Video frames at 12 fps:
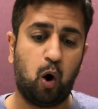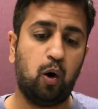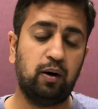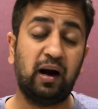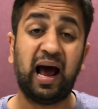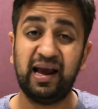
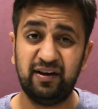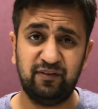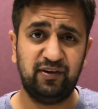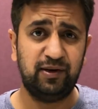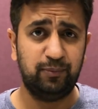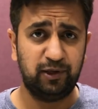or high
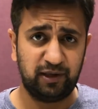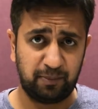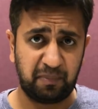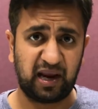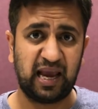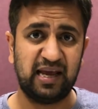availability
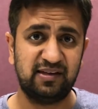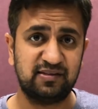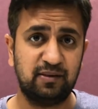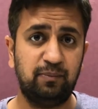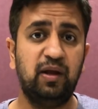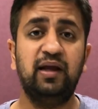
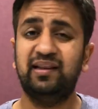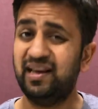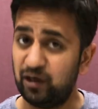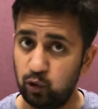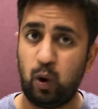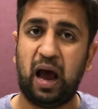mechanism, then
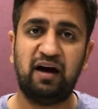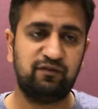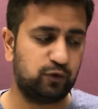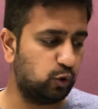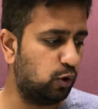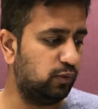you have
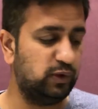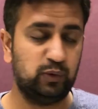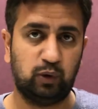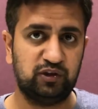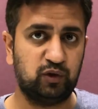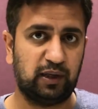to go with
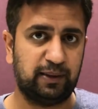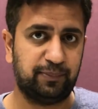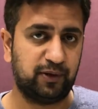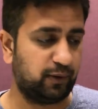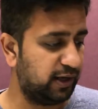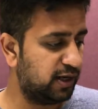virtual
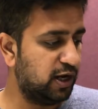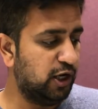IP, right?